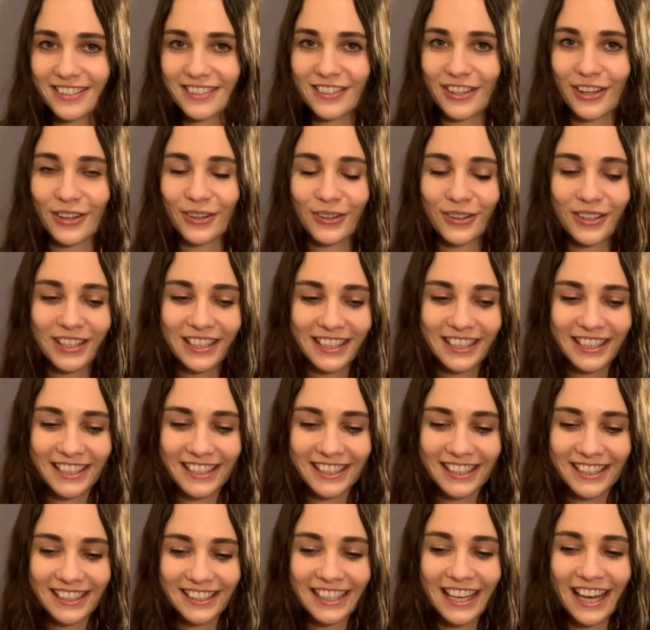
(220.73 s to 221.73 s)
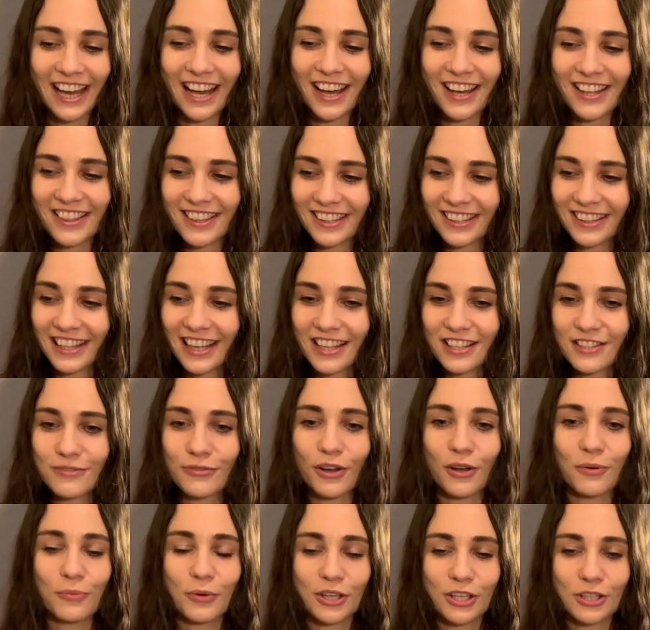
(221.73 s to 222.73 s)
So yeah, I think that's
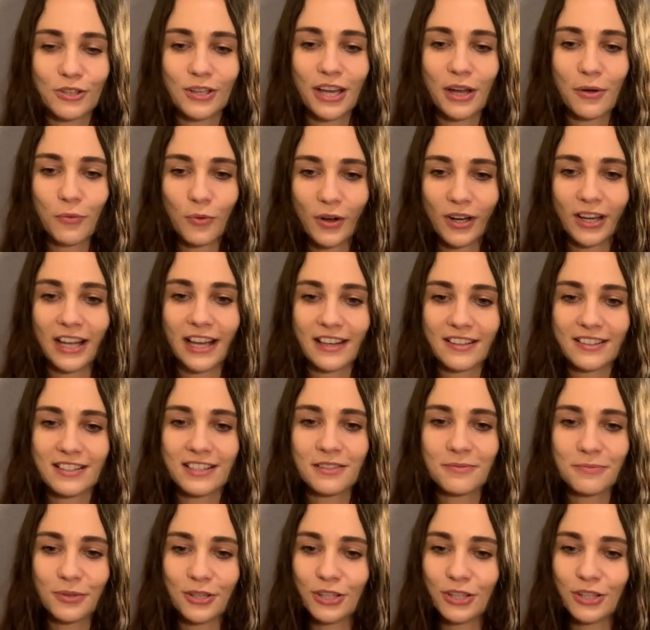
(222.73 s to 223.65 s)
fun when you get one accent,